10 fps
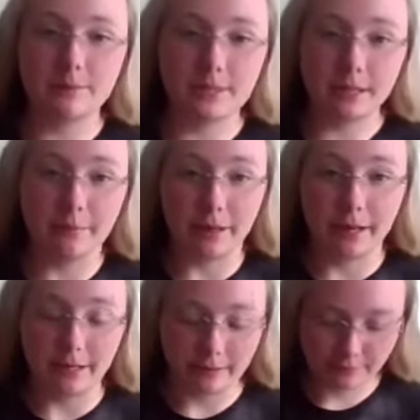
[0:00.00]
them to
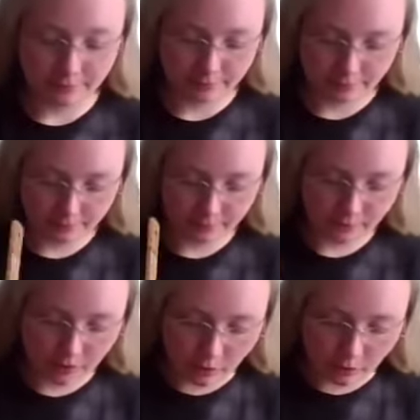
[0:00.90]
combine.
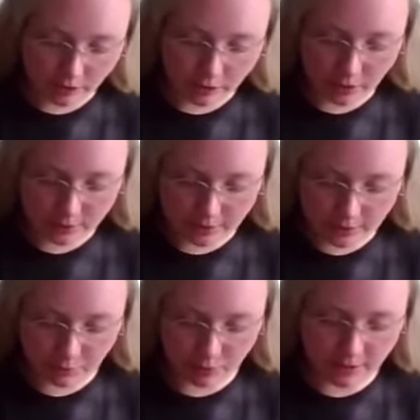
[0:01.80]
You can start
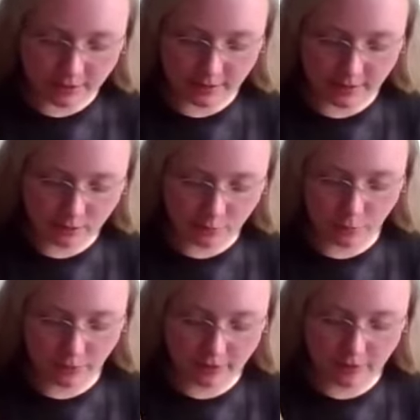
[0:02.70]
this process
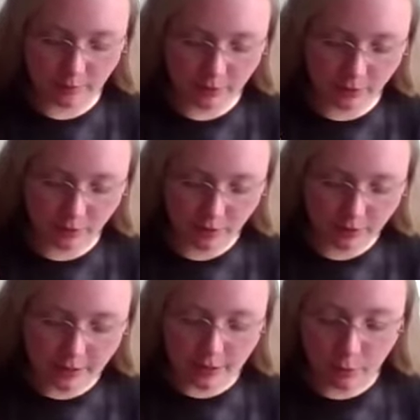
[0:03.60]
with a spoon
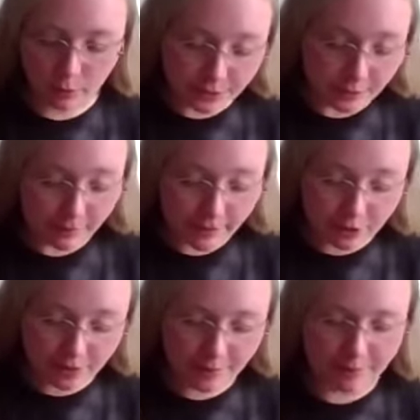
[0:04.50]
or a
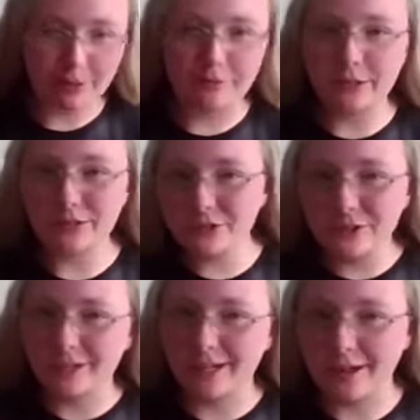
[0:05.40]
spatula, but eventually
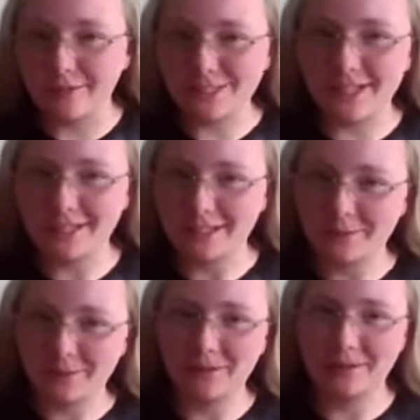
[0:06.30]
you're going to have to get in
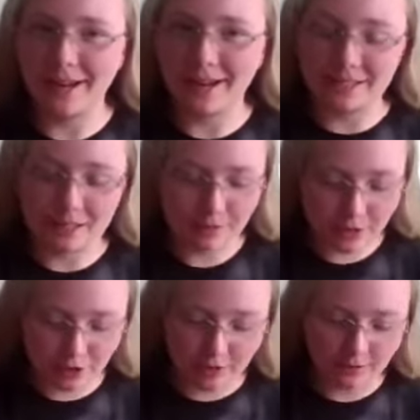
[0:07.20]
there with your hands and
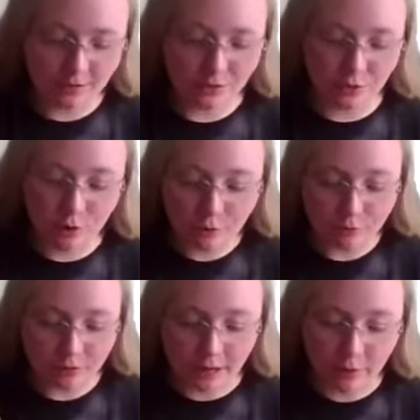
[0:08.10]
make sure that there's no
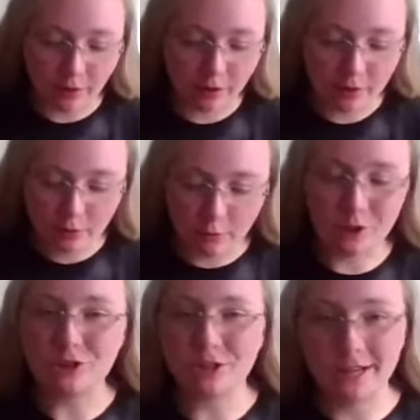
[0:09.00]
flour
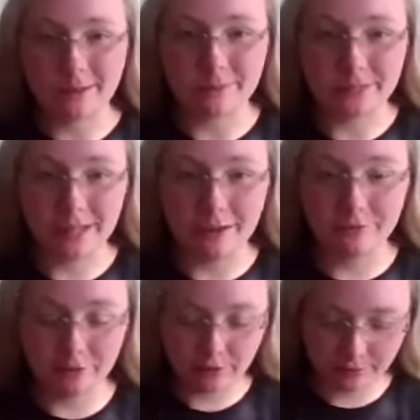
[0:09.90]
or dry clumps
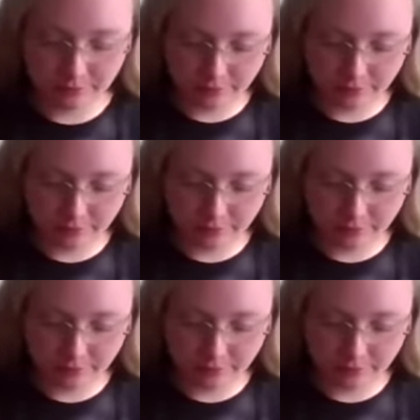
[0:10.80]
left.